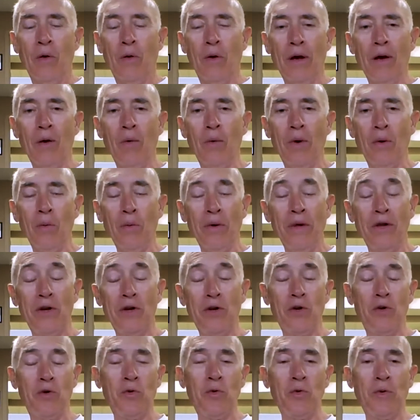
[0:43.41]
Well, what we
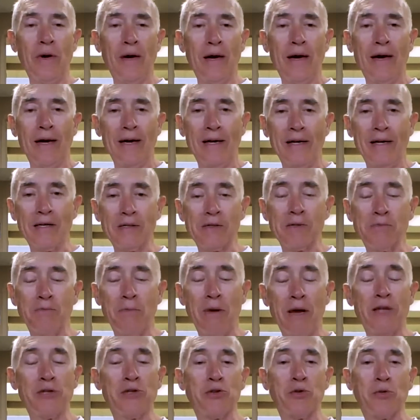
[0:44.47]
do is
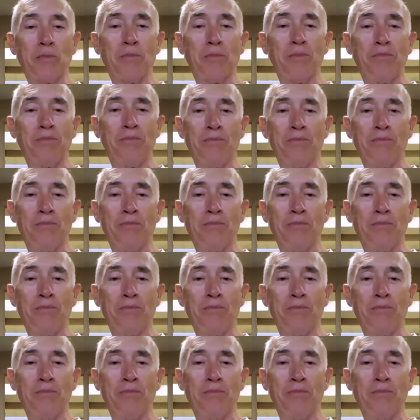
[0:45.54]
measure